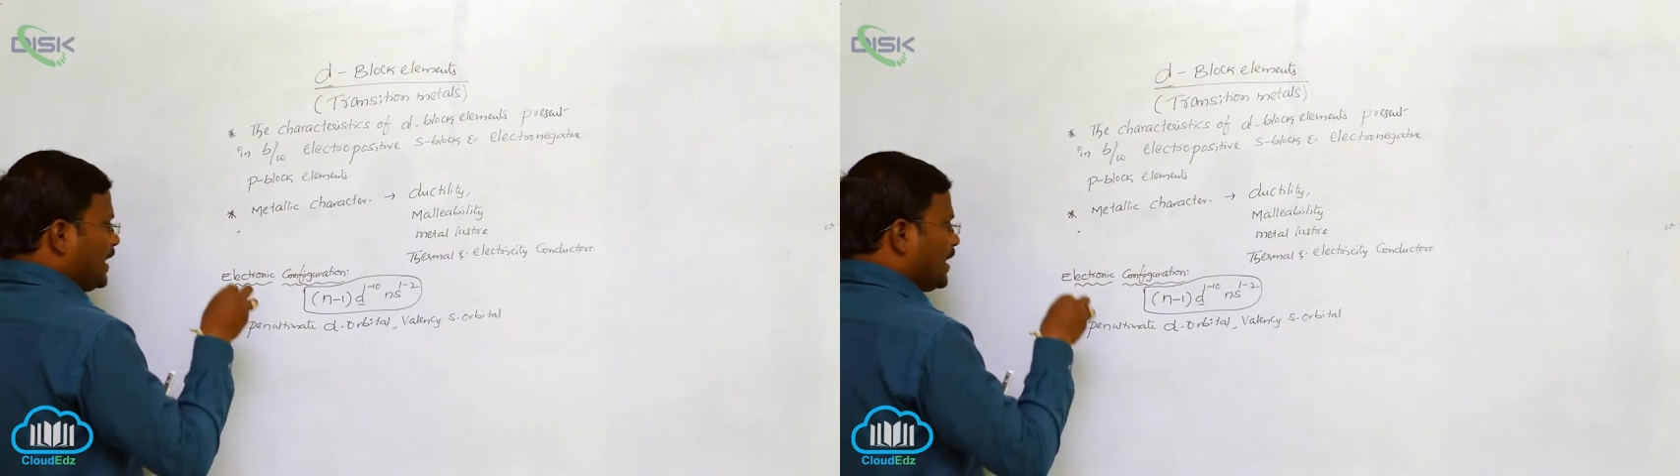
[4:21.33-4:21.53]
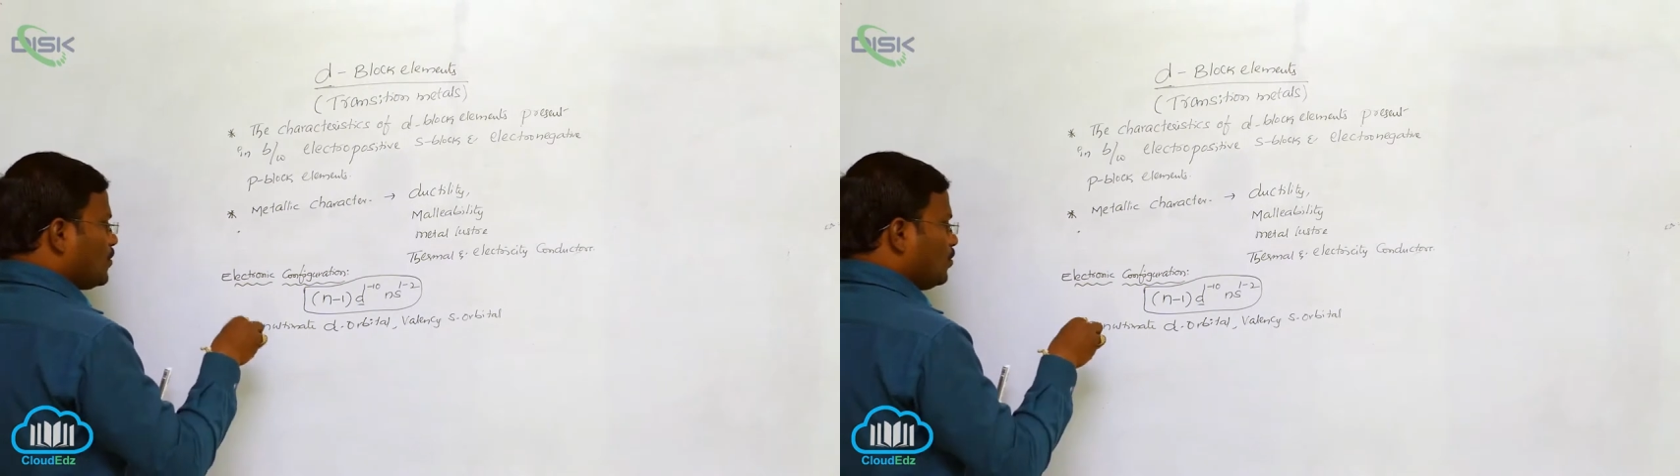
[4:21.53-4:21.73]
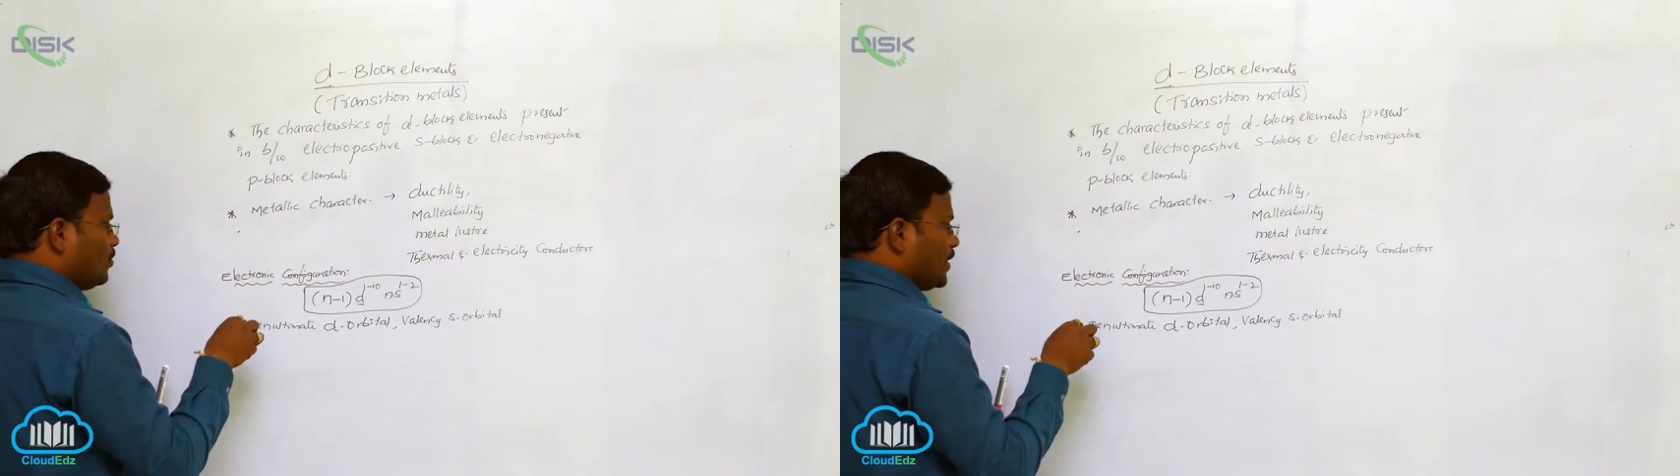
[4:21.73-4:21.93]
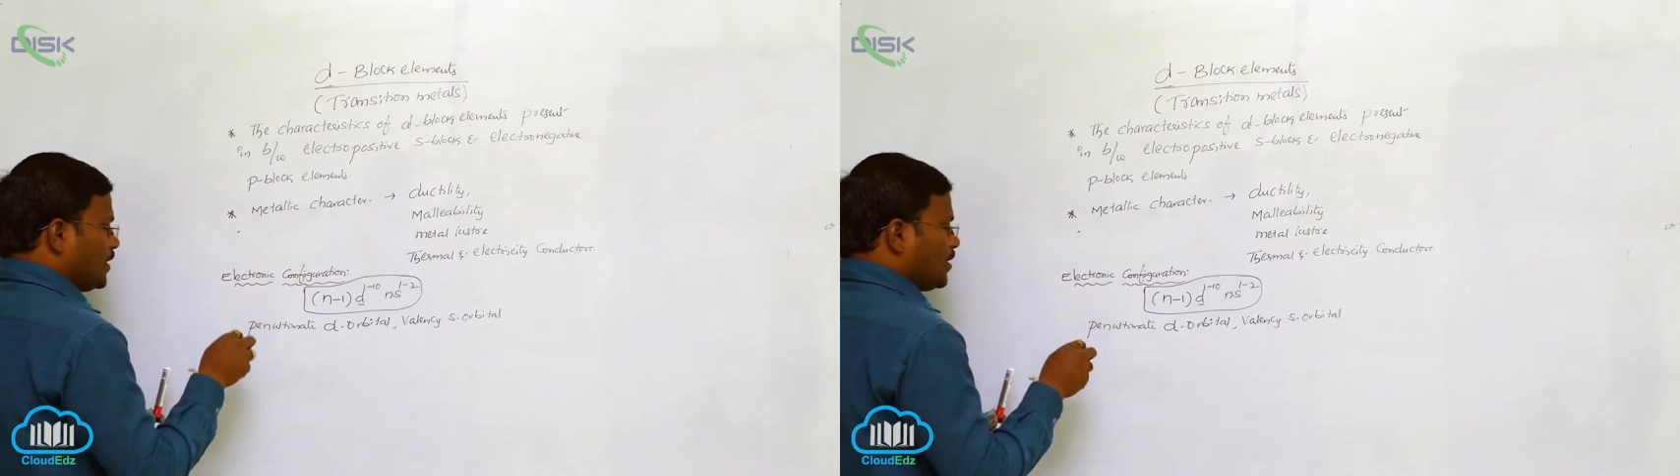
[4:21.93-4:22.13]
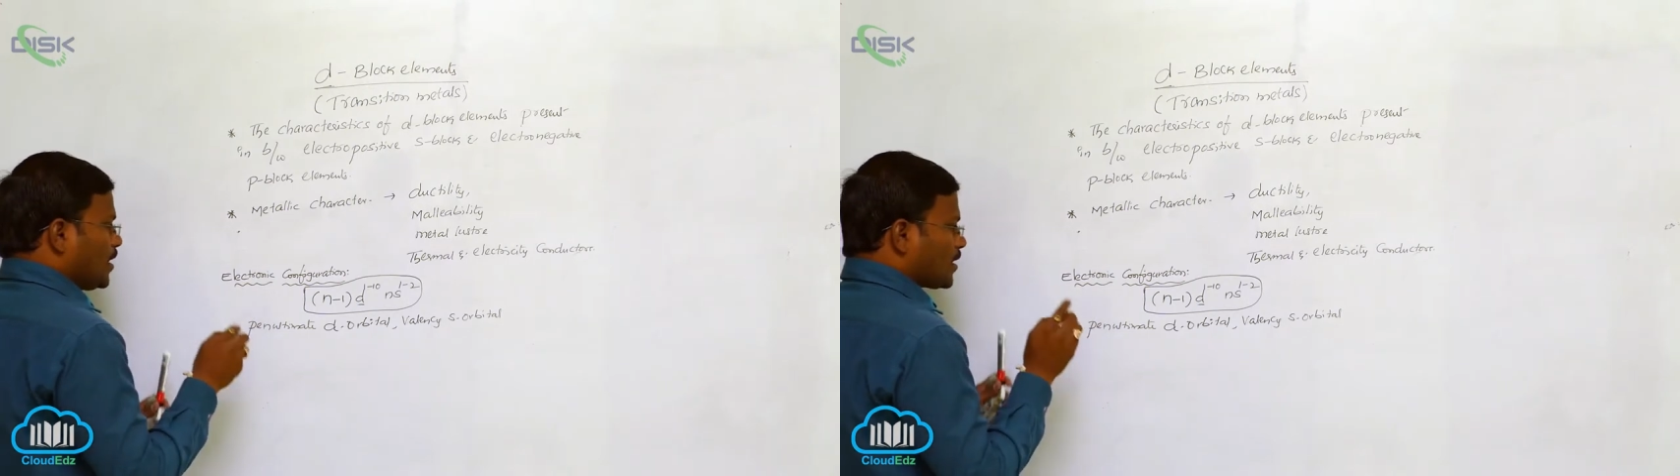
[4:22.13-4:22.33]

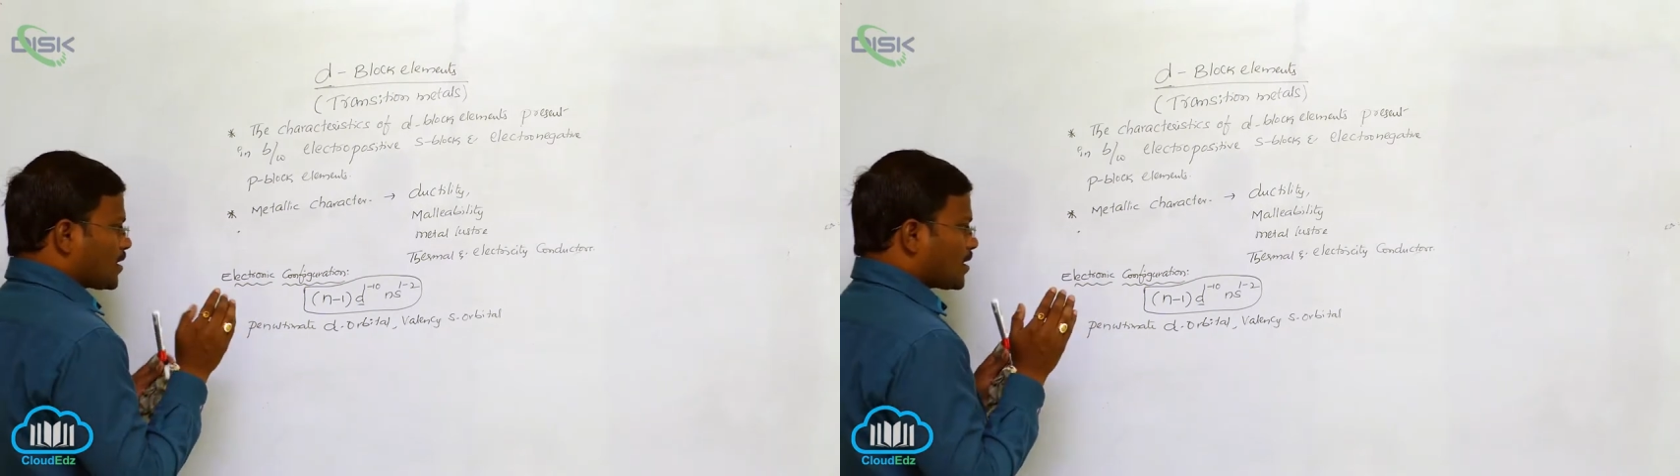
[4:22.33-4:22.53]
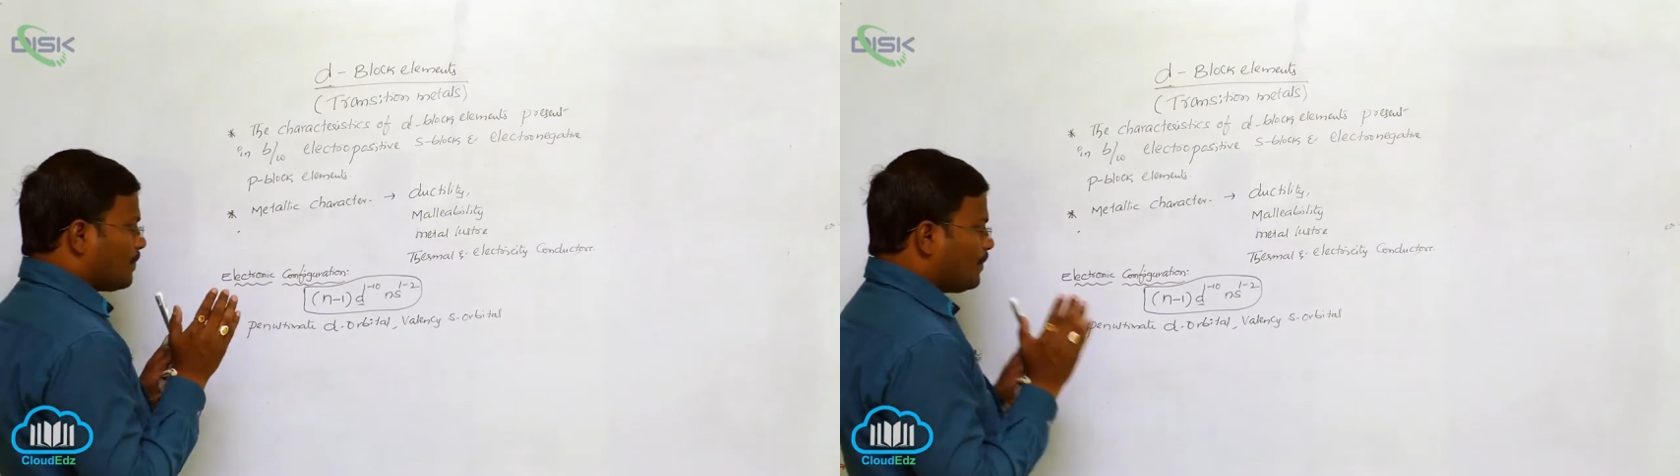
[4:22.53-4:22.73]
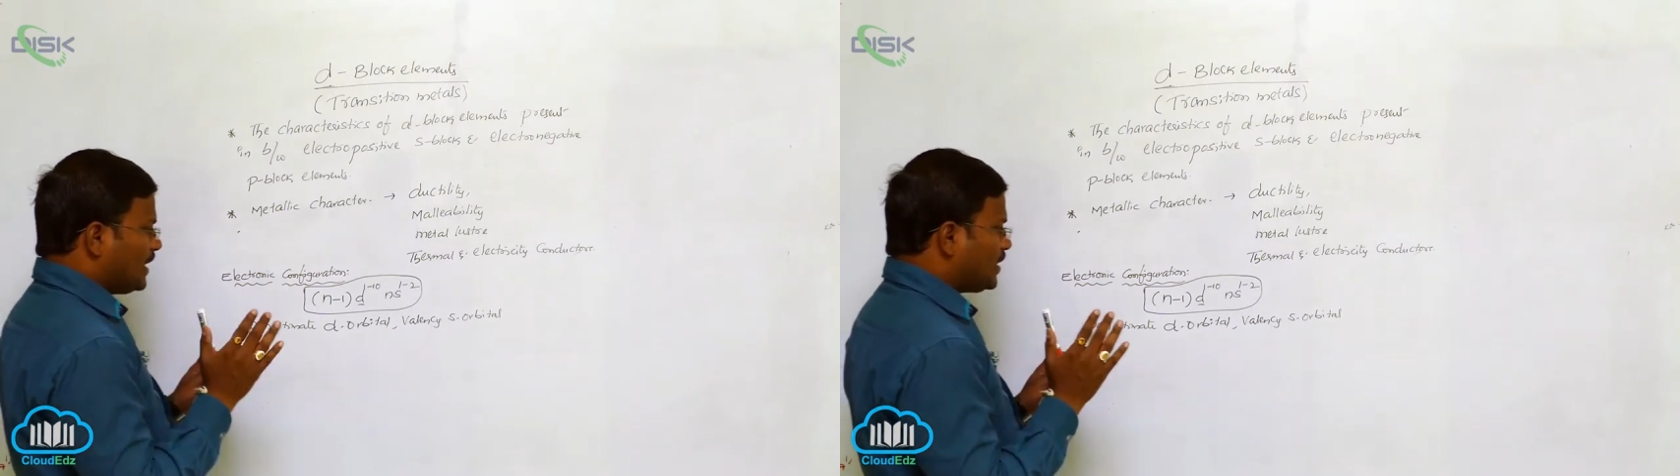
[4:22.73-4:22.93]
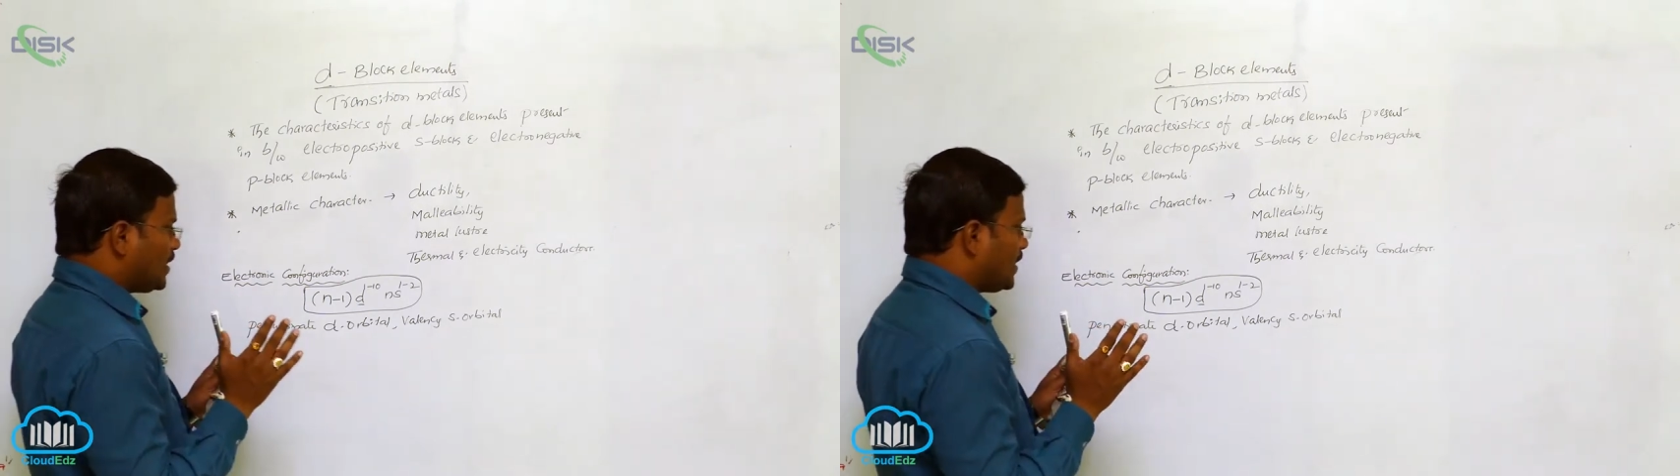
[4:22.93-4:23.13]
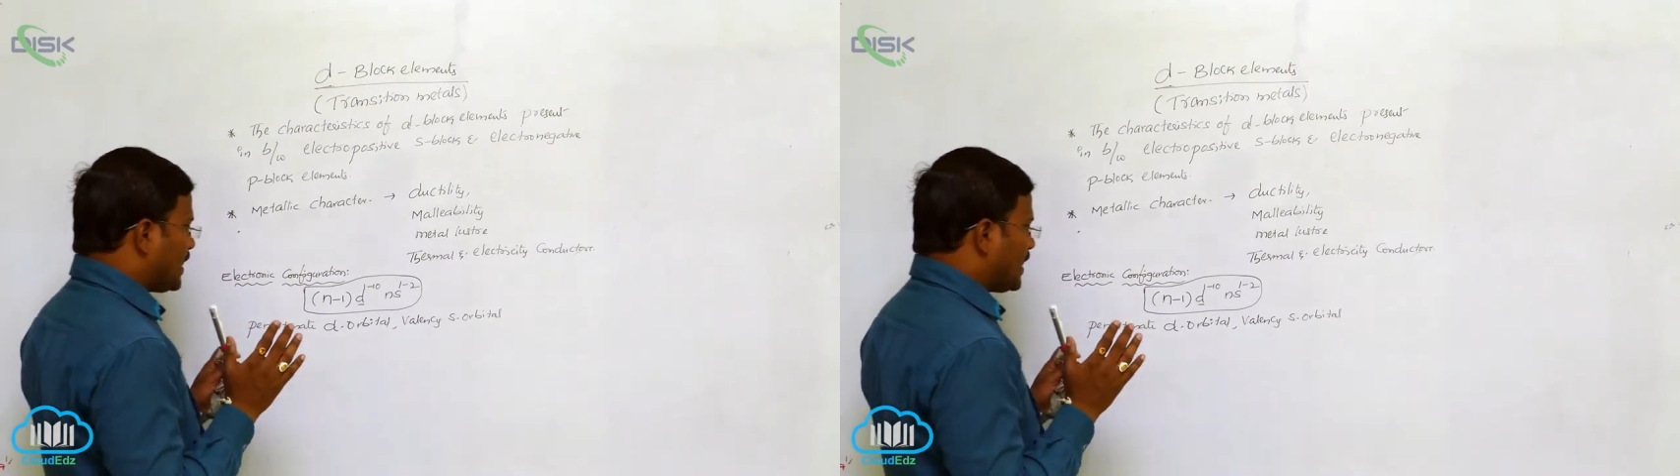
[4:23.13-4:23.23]
included or completely